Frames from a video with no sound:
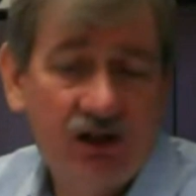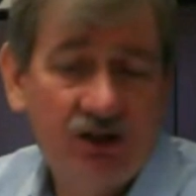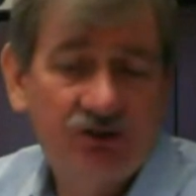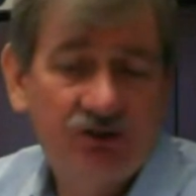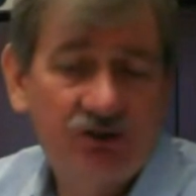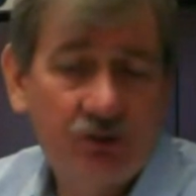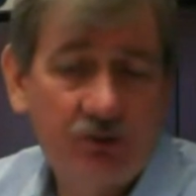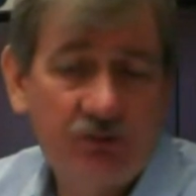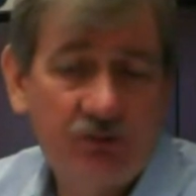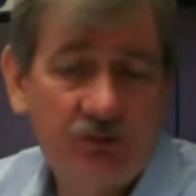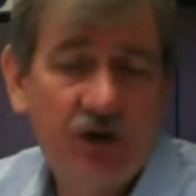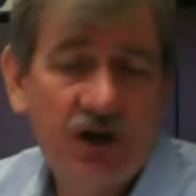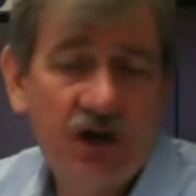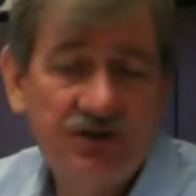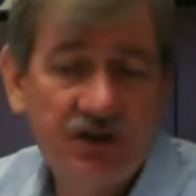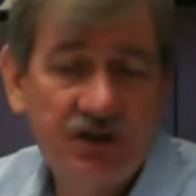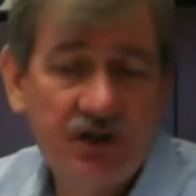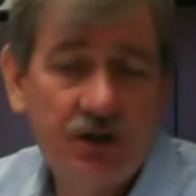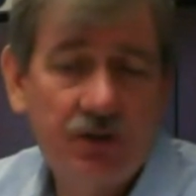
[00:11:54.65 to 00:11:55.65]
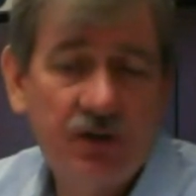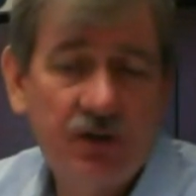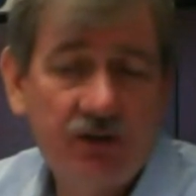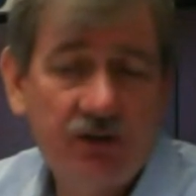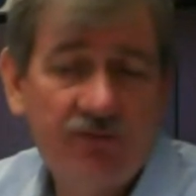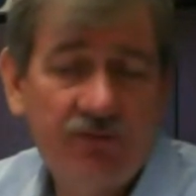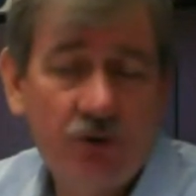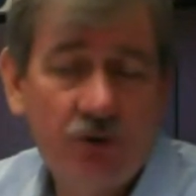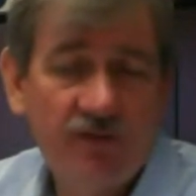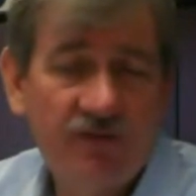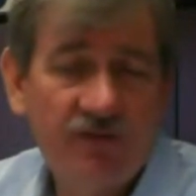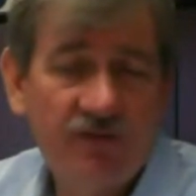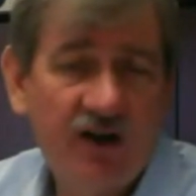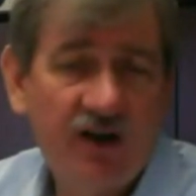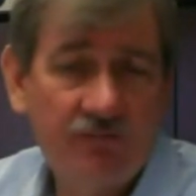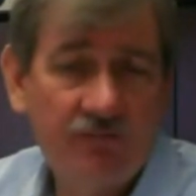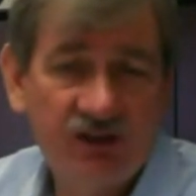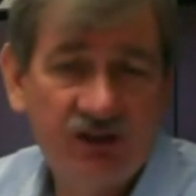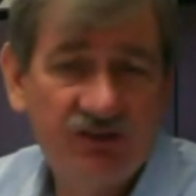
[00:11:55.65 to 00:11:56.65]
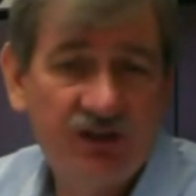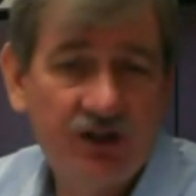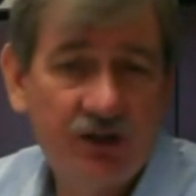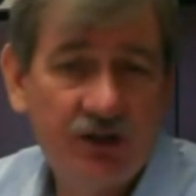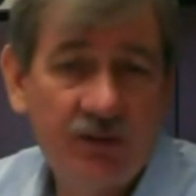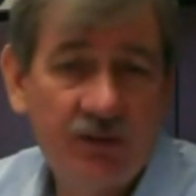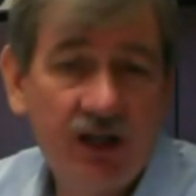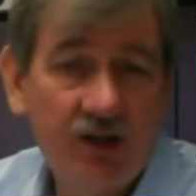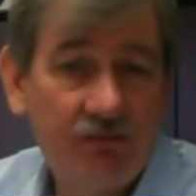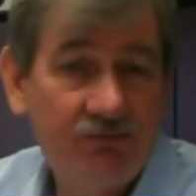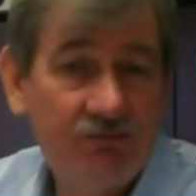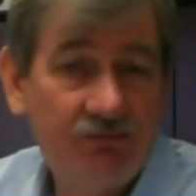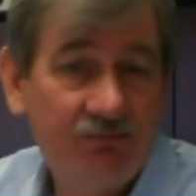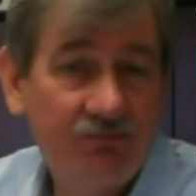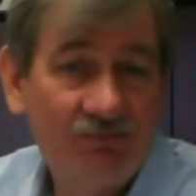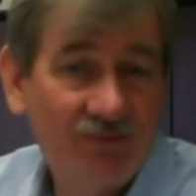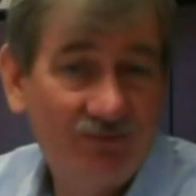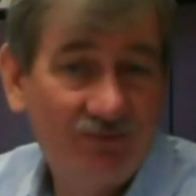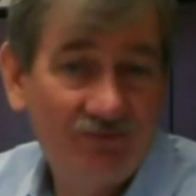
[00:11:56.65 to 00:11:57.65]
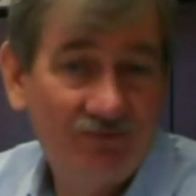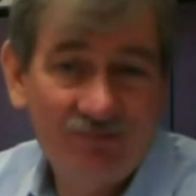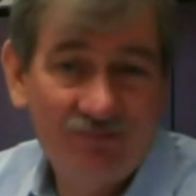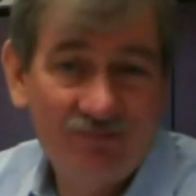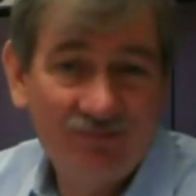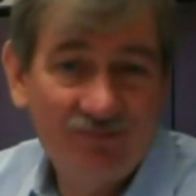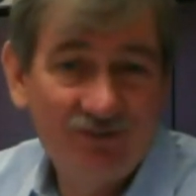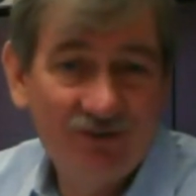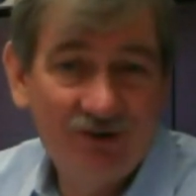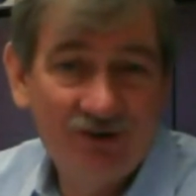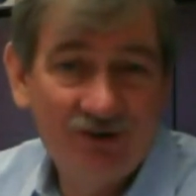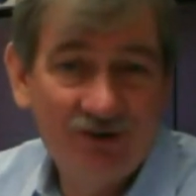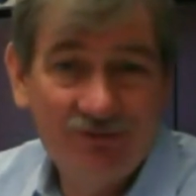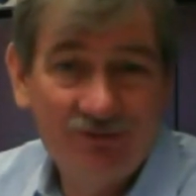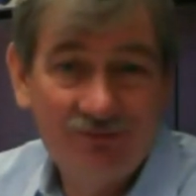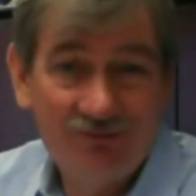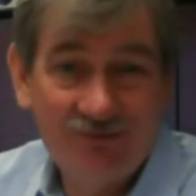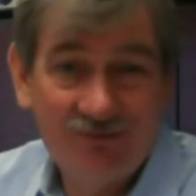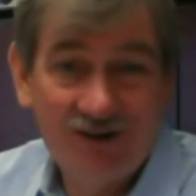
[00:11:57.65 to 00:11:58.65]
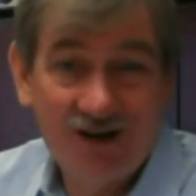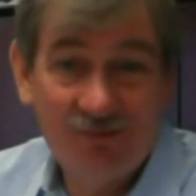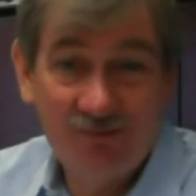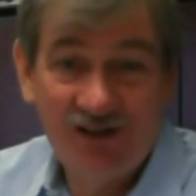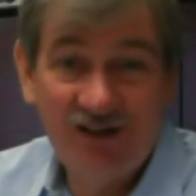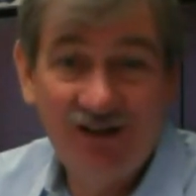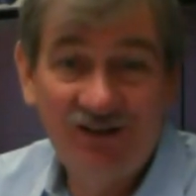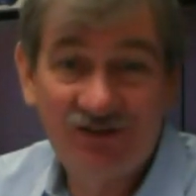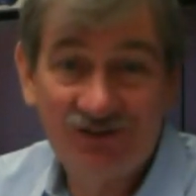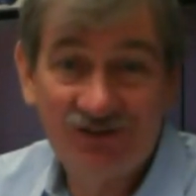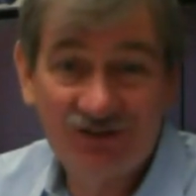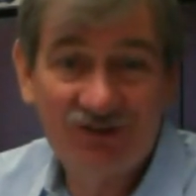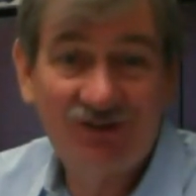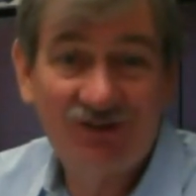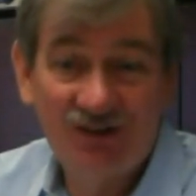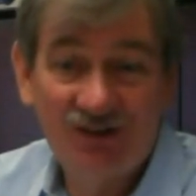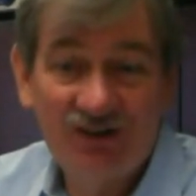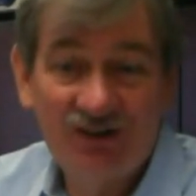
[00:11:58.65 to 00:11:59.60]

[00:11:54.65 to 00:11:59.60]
So we priced it around $45 a domain. So I mean, it's,